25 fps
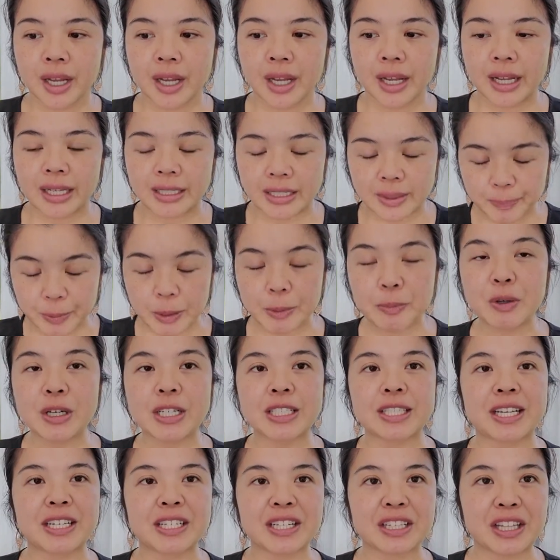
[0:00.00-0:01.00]
It's a bit more
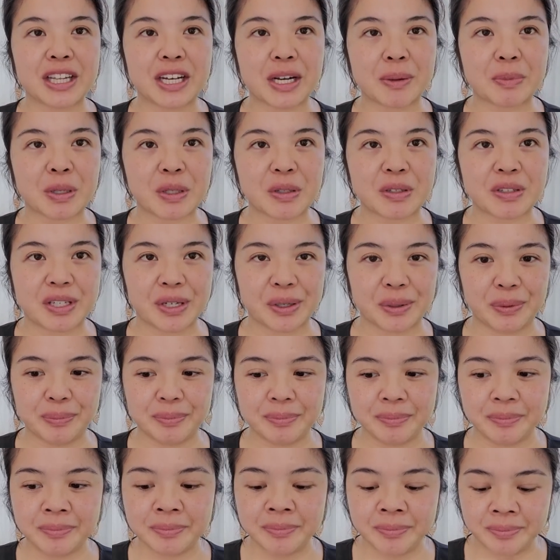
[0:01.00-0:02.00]
scented than I'm used to,
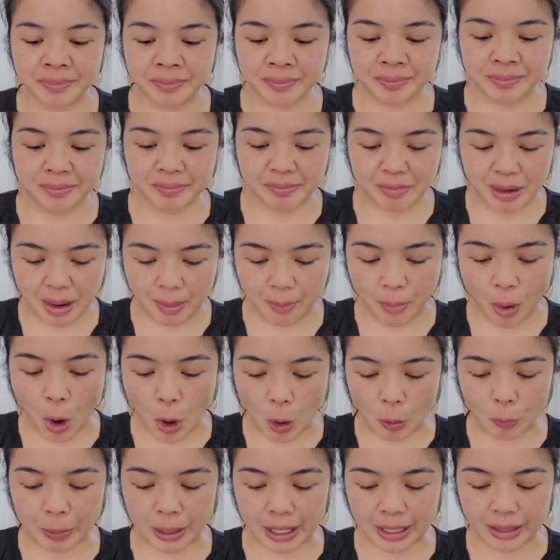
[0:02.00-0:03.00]
but I'm
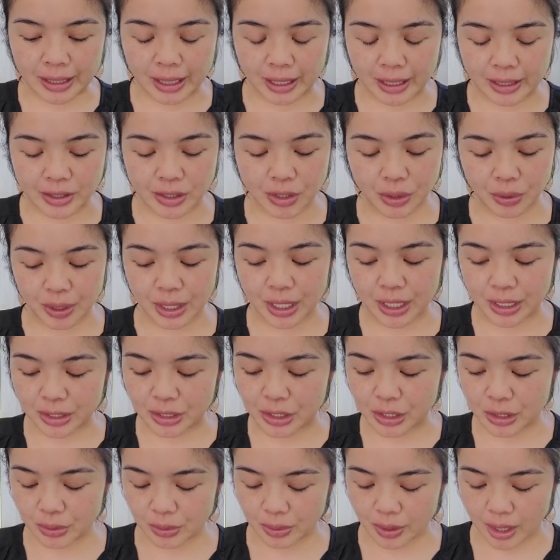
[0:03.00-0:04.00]
hoping that it's going
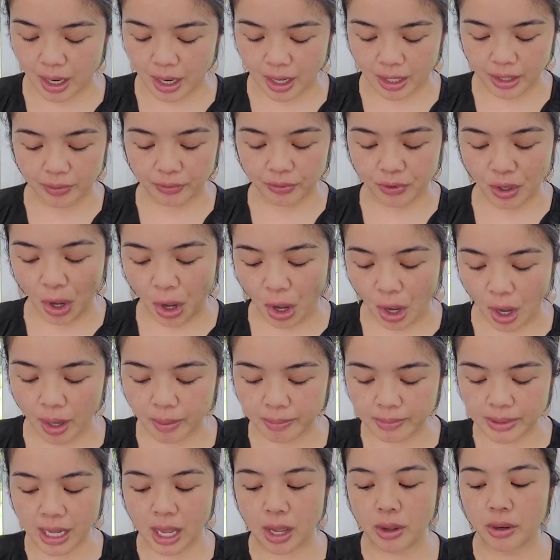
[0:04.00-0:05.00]
to kind of
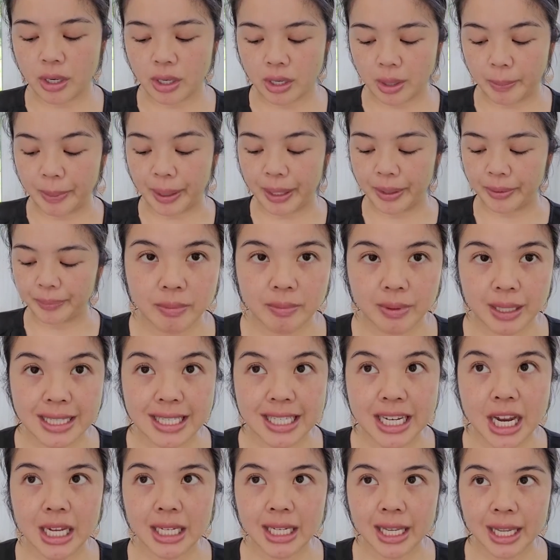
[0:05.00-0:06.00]
calm down in a bit. It's
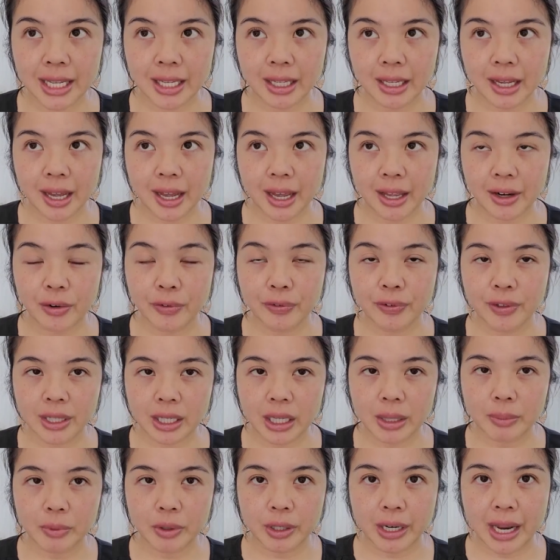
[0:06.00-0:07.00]
not like, I don't feel
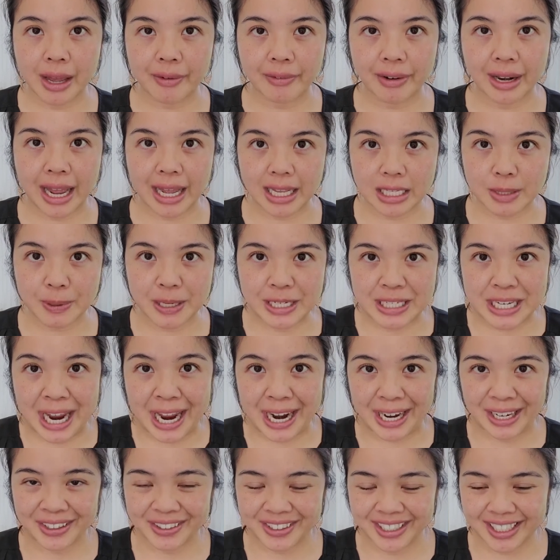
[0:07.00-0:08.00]
like I'm going to have an asthma
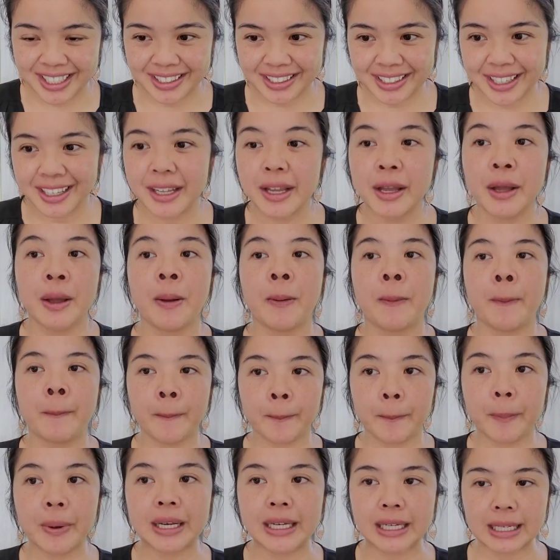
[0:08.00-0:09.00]
attack or anything,
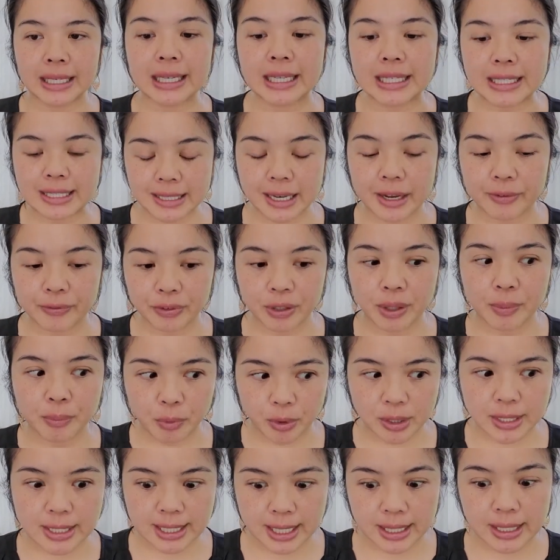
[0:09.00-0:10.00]
but it is definitely
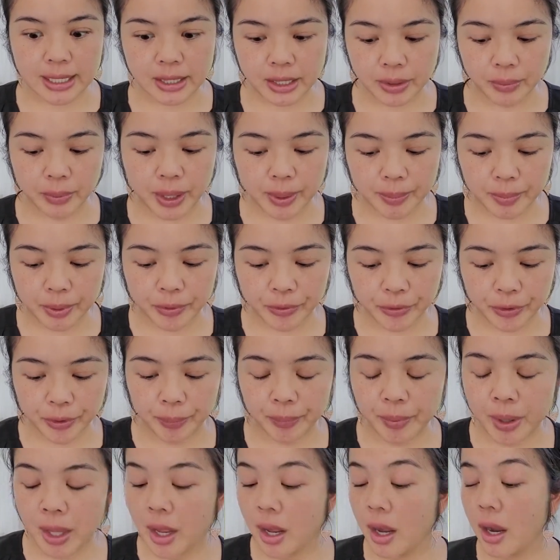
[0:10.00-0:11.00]
more scented than what I'm used to. All
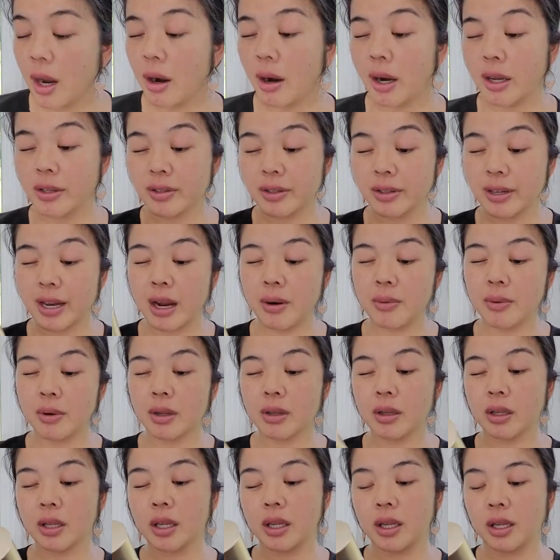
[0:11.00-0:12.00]
right, so now we're
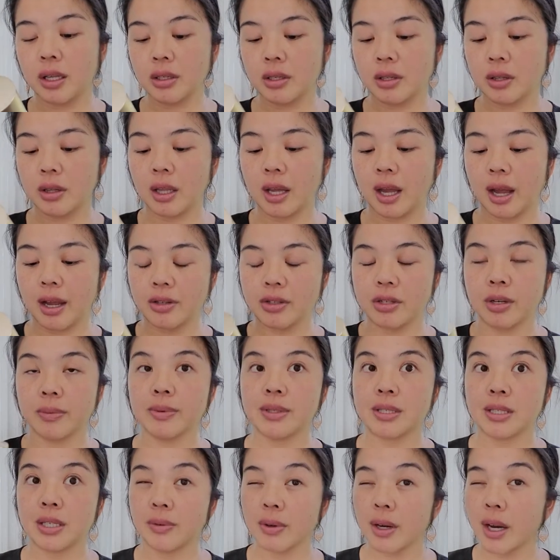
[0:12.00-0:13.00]
looking into the eye
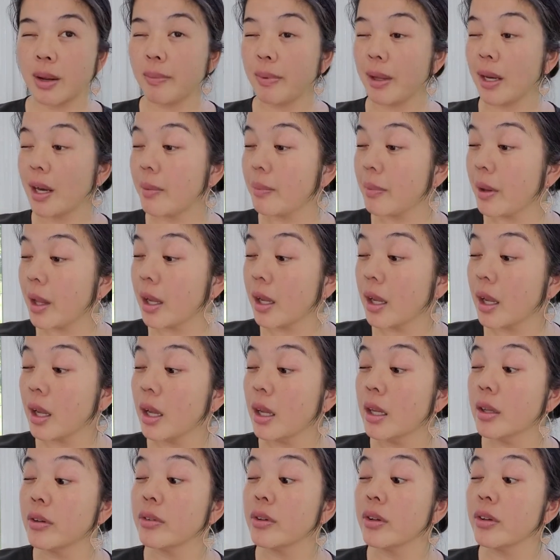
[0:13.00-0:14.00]
serum. See what I mean? I'm like,
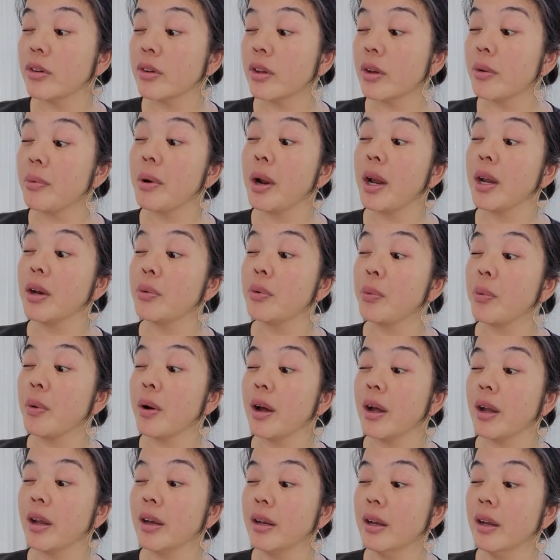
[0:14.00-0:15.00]
is this the right
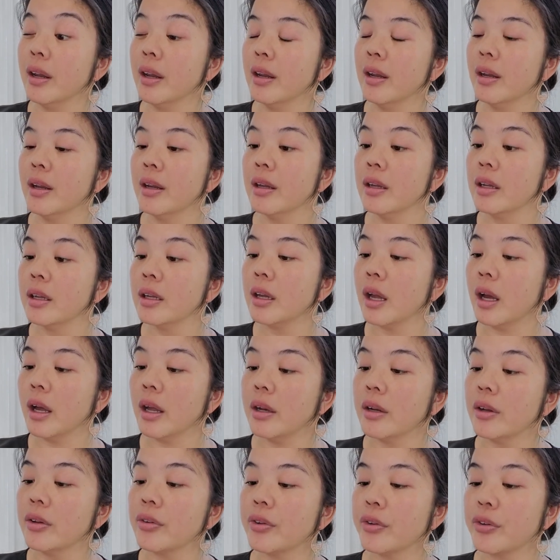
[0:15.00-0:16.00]
one? Yeah,
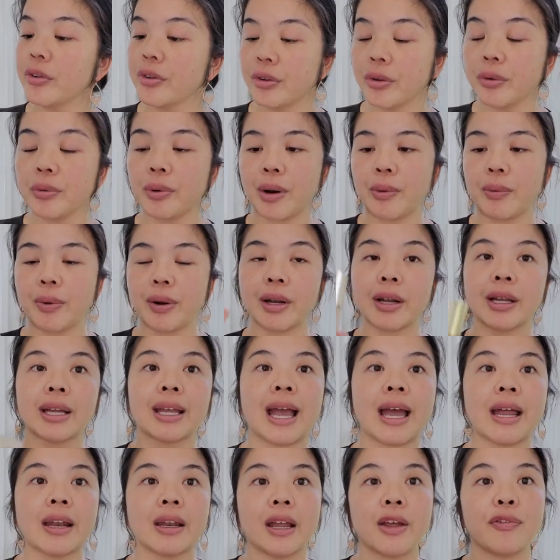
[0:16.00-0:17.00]
and this, this is the right one.
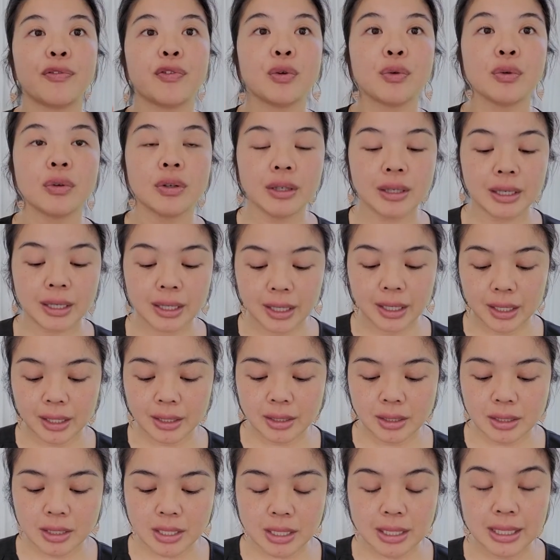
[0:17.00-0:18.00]
Again, if you
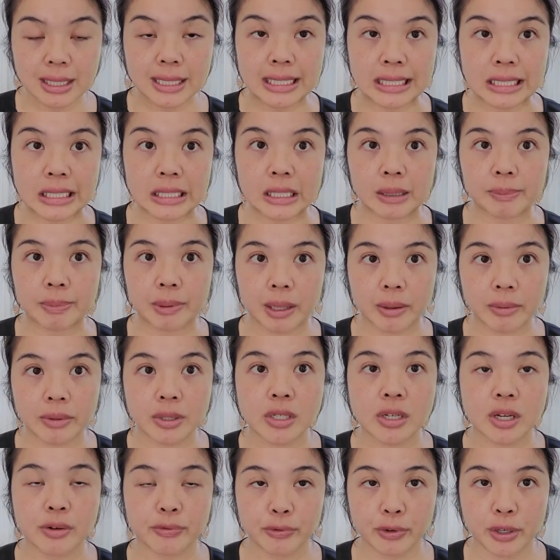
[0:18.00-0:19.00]
need to easily be able
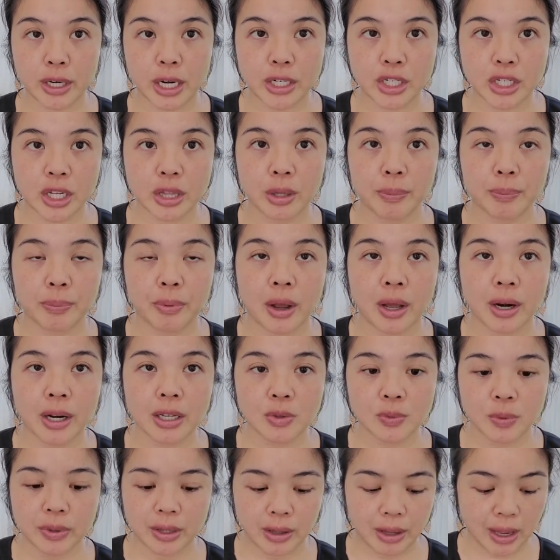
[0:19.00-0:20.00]
to differentiate the
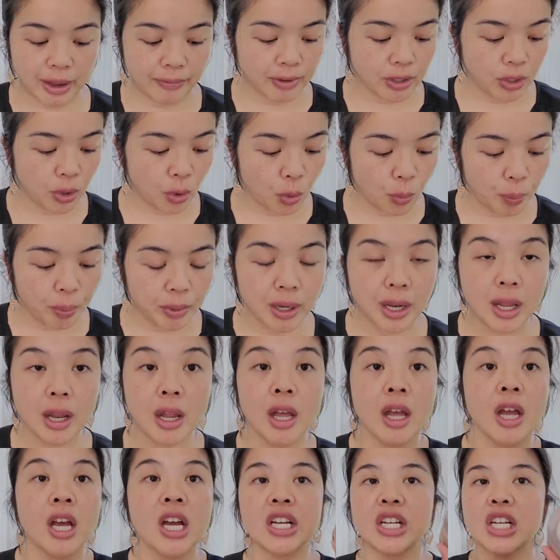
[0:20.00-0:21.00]
products without having to open it,
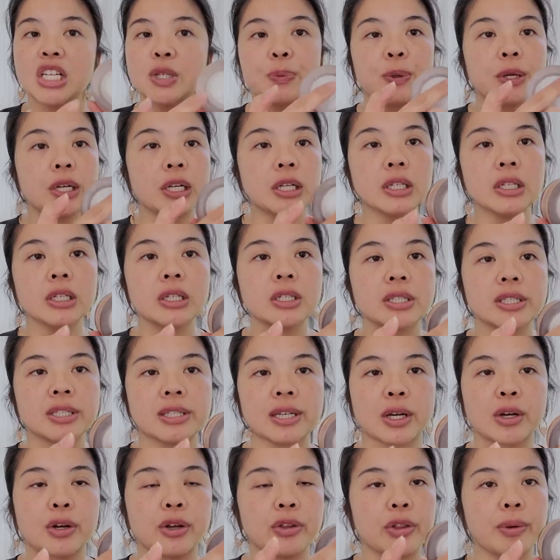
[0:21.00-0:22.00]
just put a little
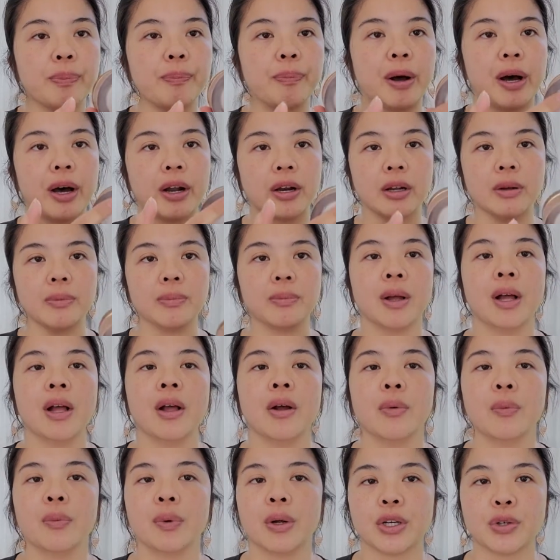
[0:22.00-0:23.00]
sticker at the bottom,
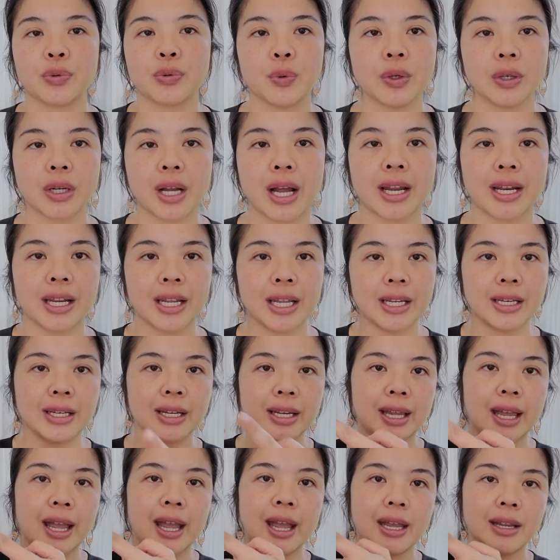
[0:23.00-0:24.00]
which will kind of
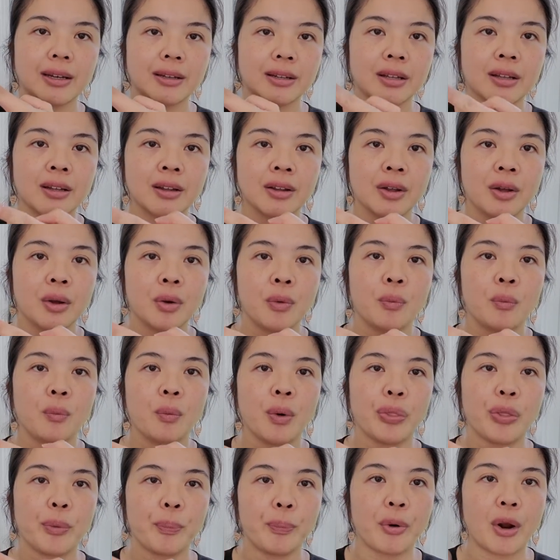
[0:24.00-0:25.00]
indicate
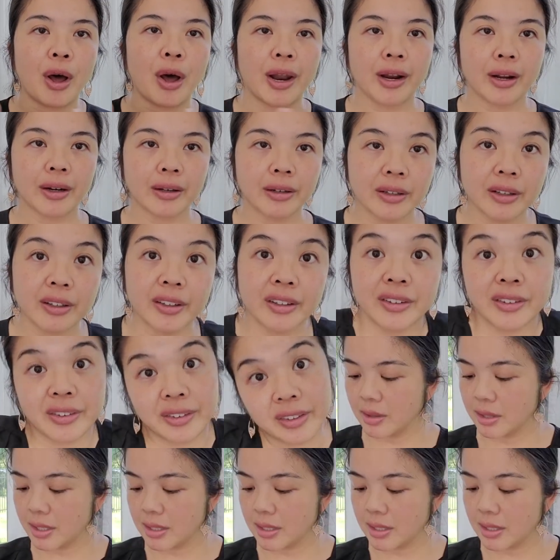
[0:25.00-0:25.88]
what the product is.